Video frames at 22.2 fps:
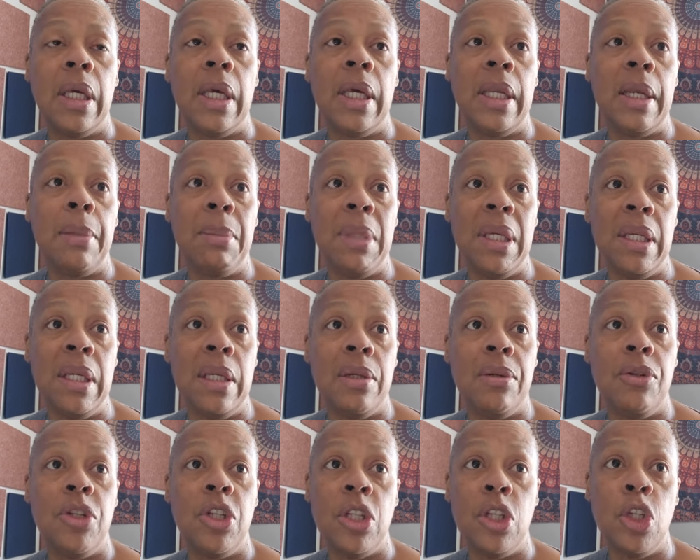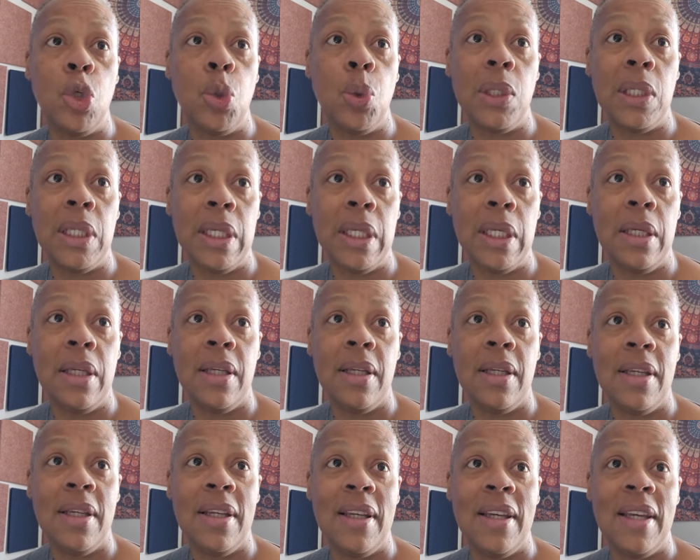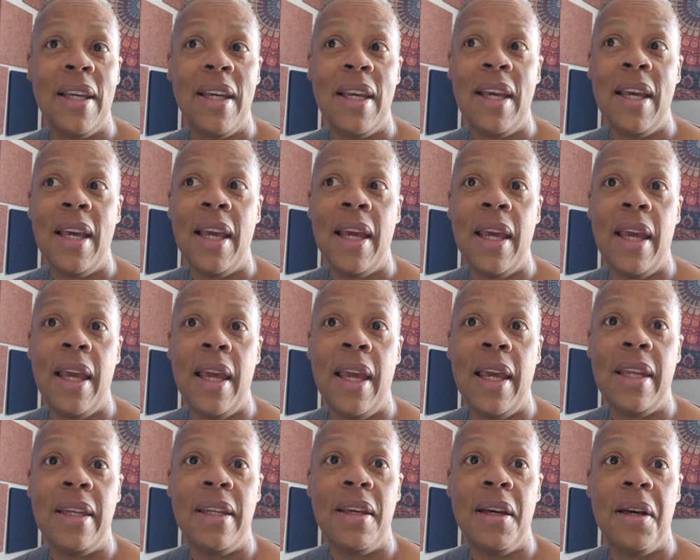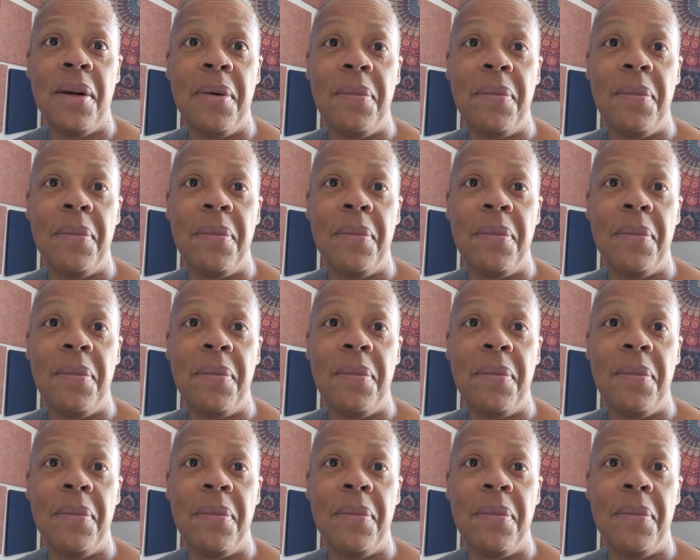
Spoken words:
And I mean it genuinely and,